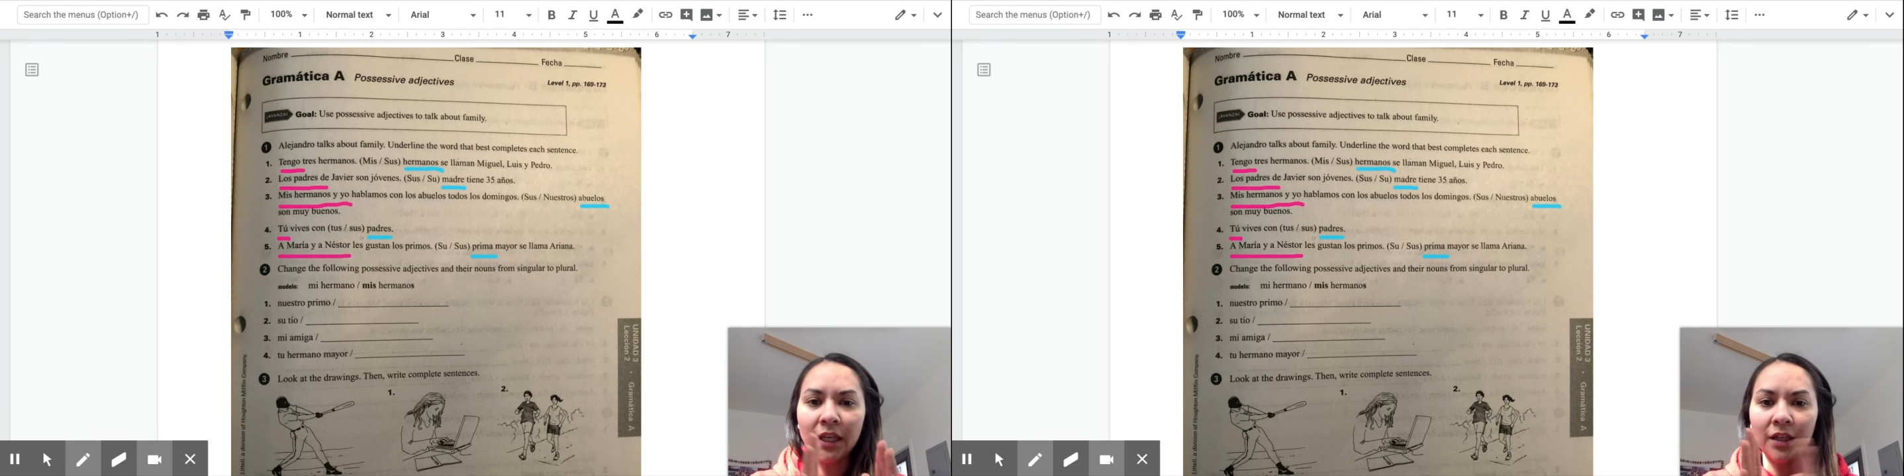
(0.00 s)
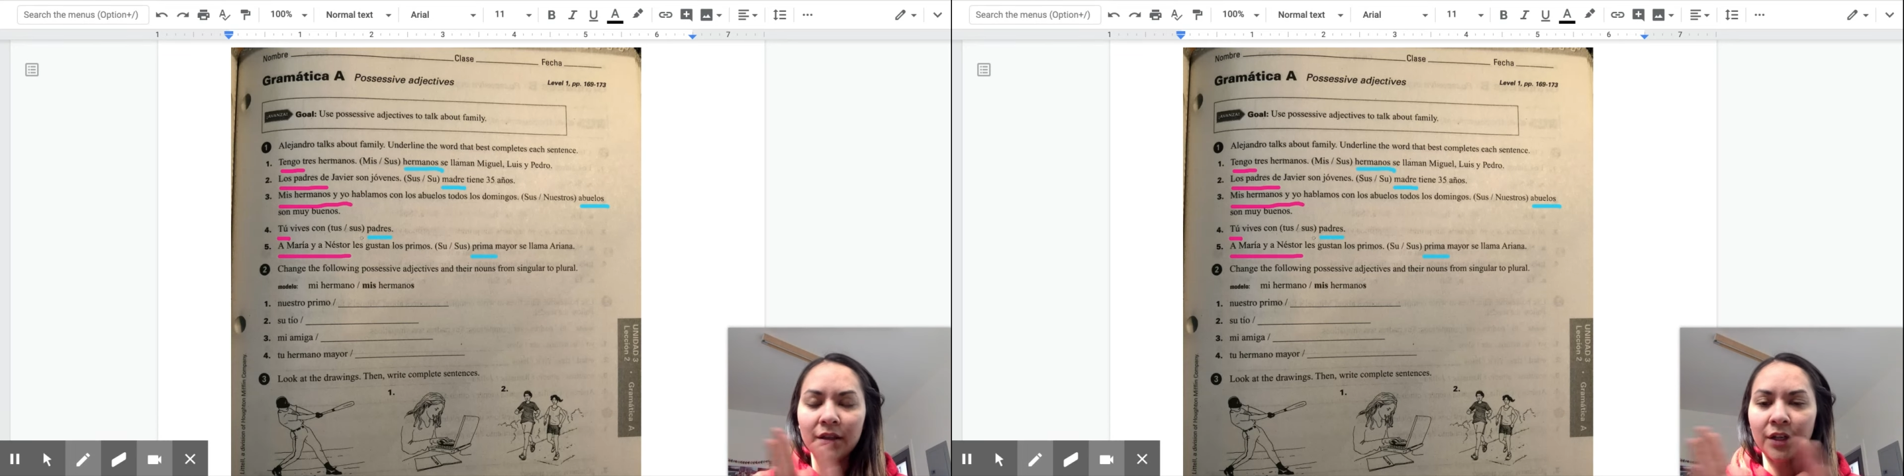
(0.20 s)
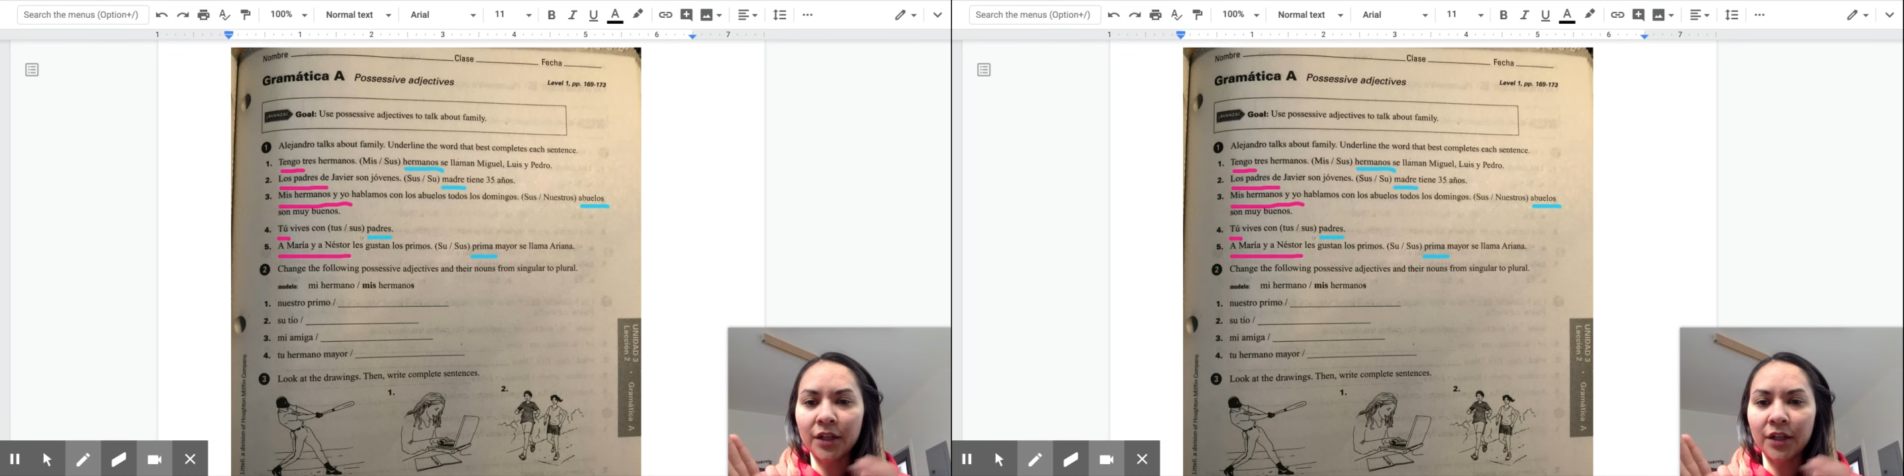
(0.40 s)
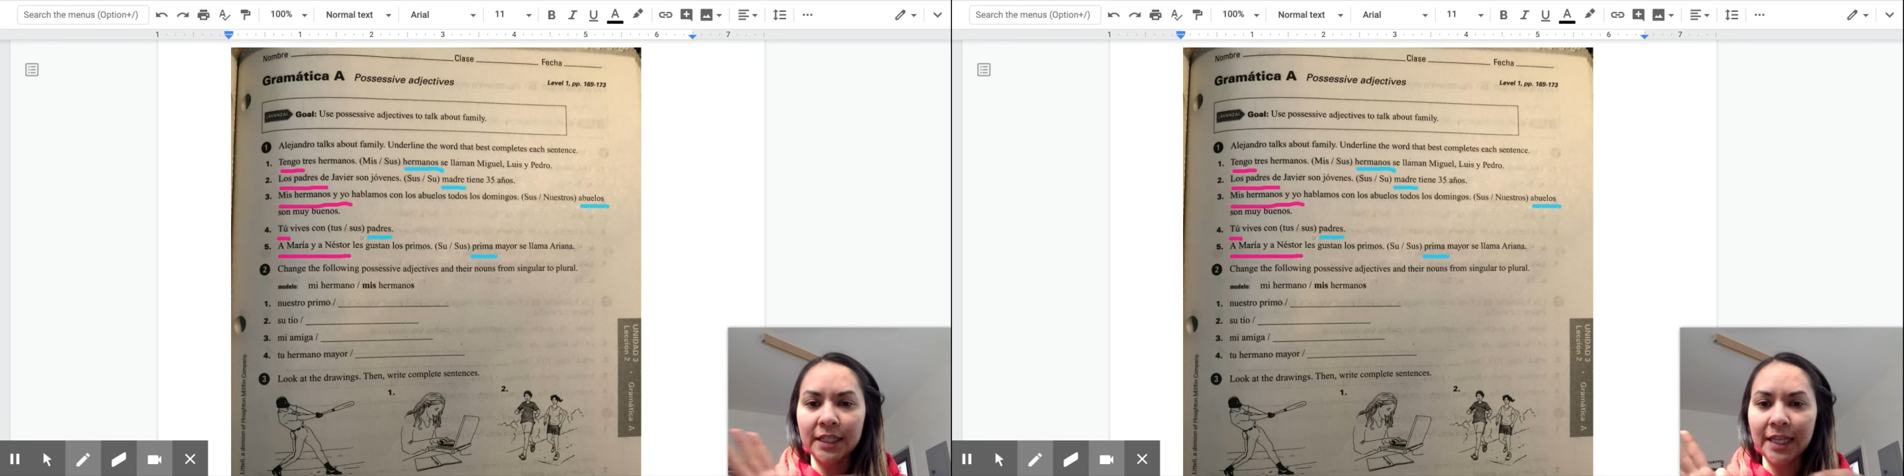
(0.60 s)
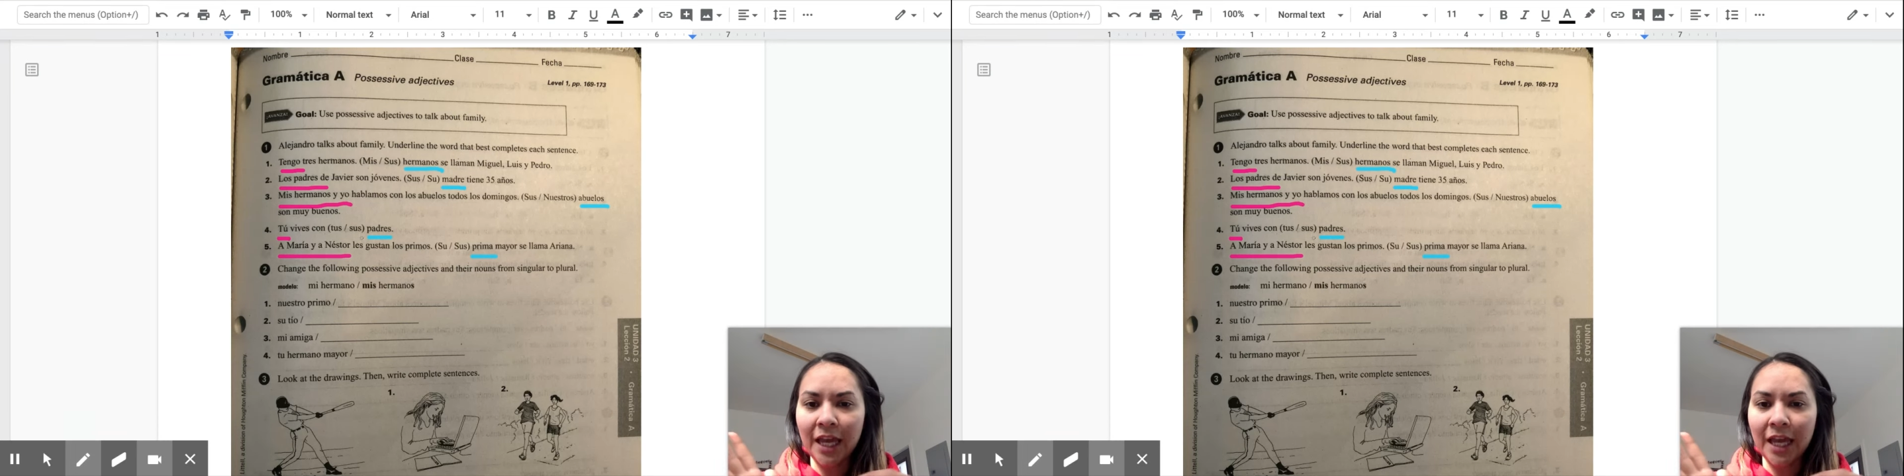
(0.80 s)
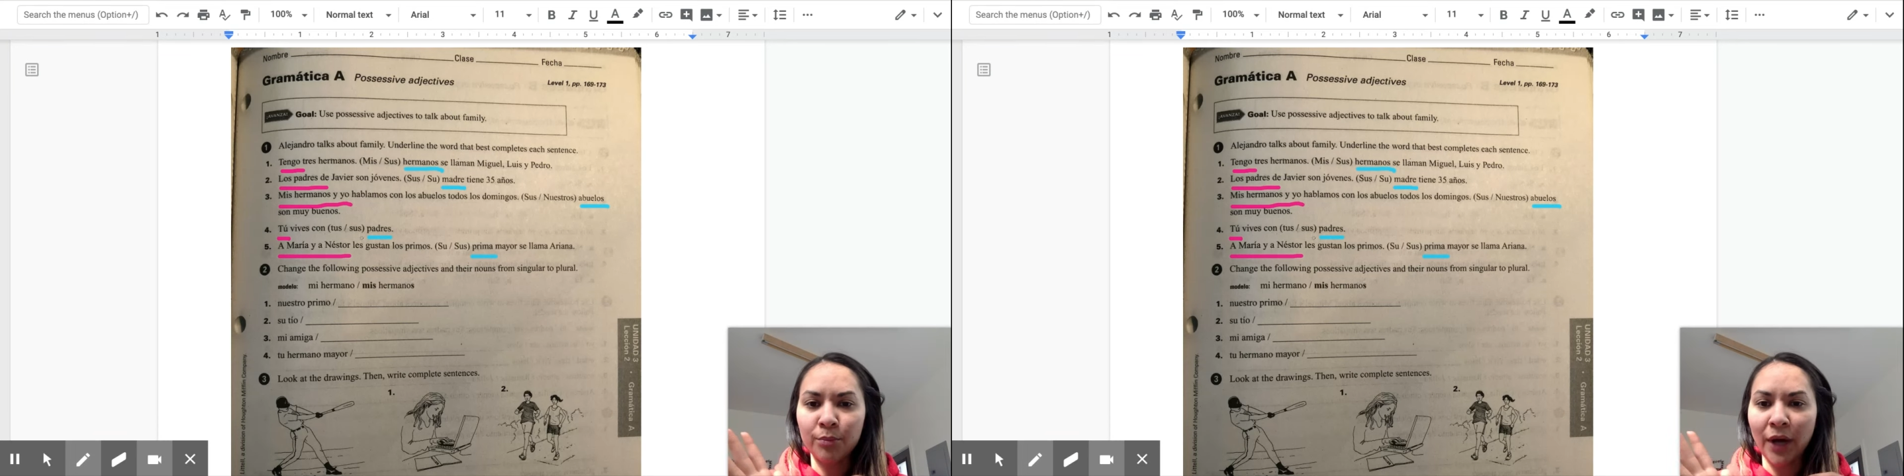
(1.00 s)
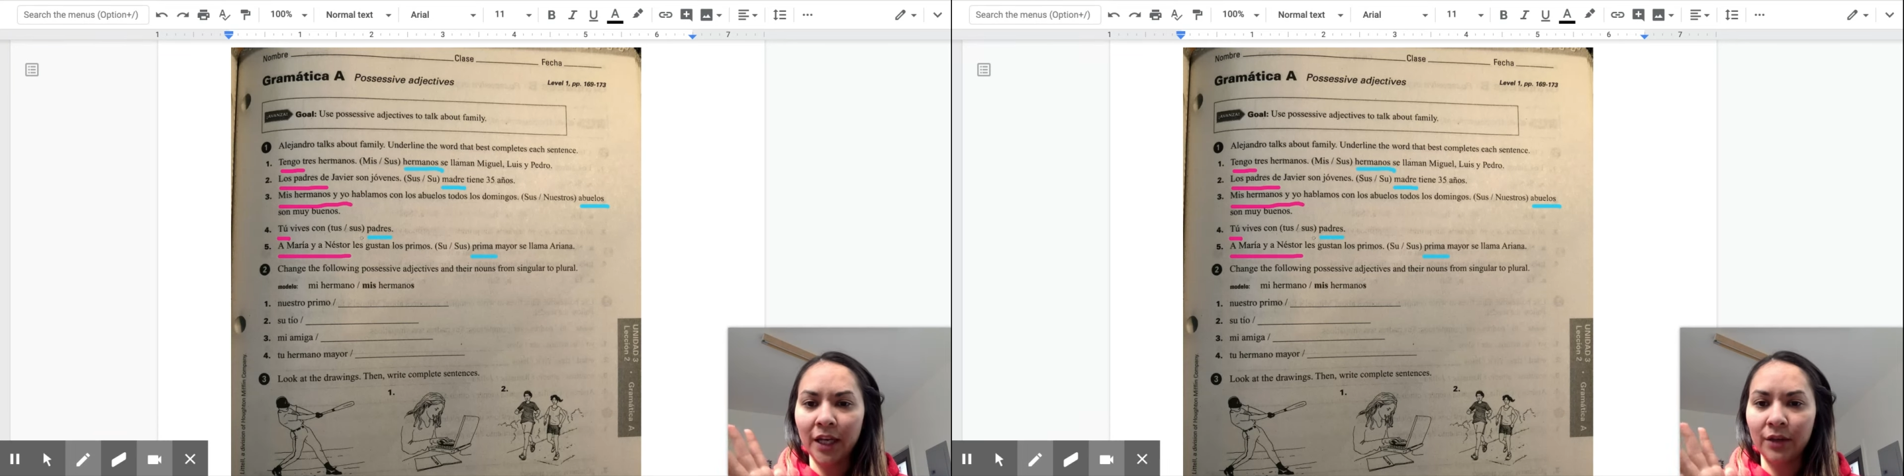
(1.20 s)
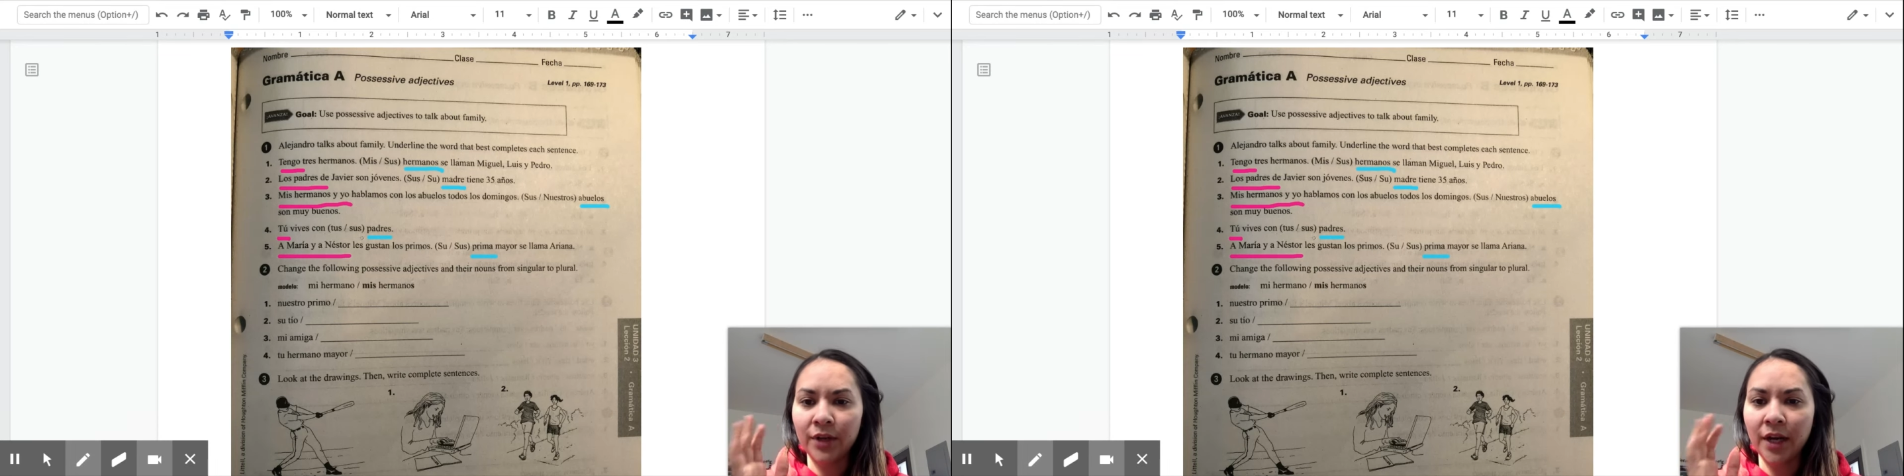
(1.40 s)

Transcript: they're in the same bracket, right?